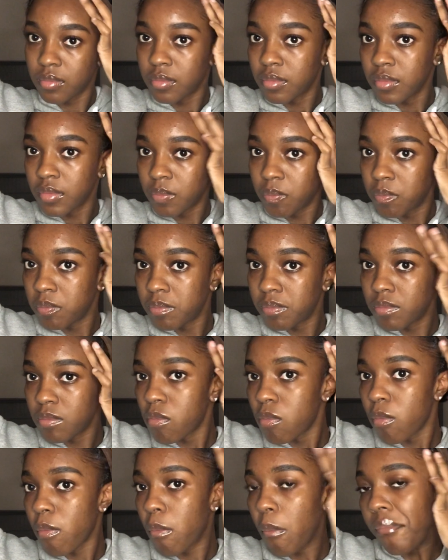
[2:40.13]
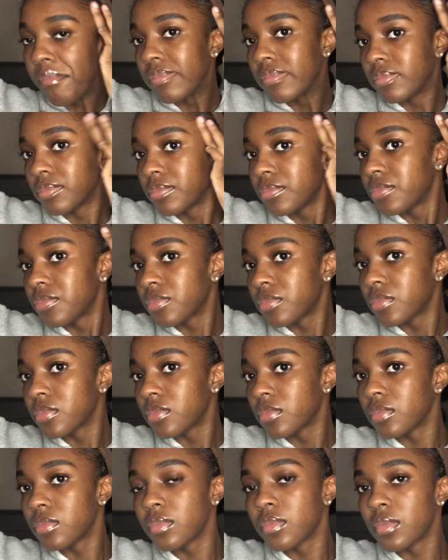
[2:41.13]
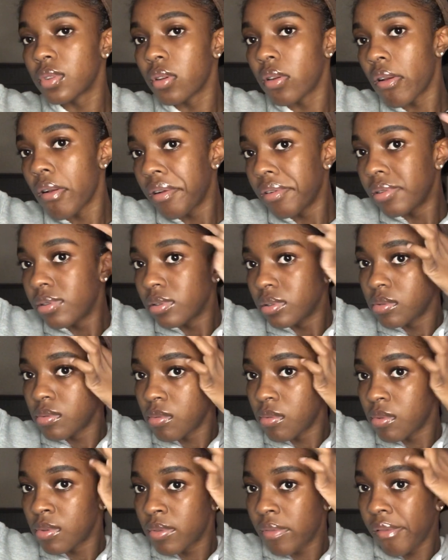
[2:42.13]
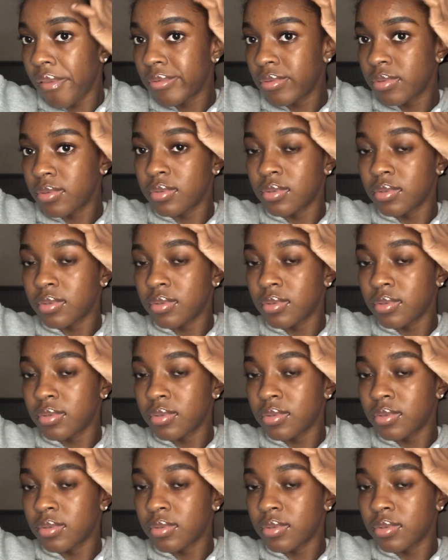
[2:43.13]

right here, I'm applying the first layer of the lace jelly.